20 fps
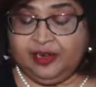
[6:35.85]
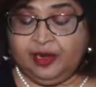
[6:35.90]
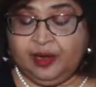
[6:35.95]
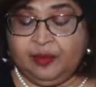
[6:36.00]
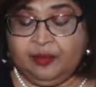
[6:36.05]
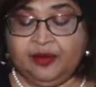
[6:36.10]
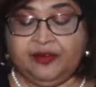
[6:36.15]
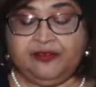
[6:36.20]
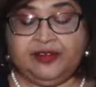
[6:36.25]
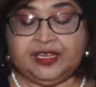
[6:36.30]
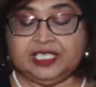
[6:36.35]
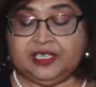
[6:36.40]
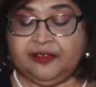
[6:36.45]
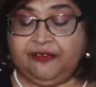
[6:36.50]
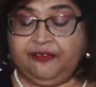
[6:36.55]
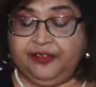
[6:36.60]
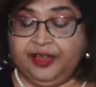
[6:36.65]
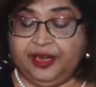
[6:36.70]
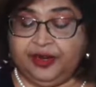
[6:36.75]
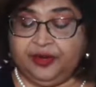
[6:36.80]
Professor
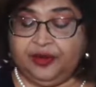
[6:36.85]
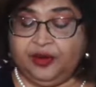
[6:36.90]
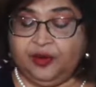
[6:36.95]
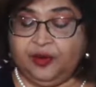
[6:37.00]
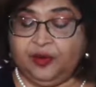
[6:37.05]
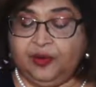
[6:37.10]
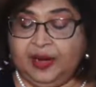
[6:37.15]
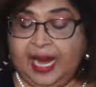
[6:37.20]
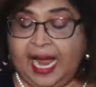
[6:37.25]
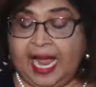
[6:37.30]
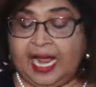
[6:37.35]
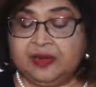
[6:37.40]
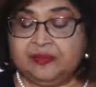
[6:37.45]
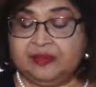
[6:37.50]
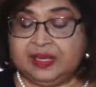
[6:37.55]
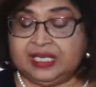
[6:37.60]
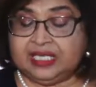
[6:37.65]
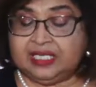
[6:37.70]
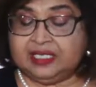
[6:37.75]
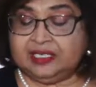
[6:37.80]
Figaro, and
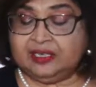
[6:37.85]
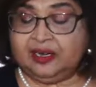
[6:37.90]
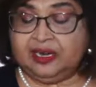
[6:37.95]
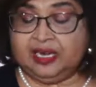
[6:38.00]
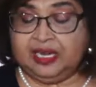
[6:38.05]
Mr.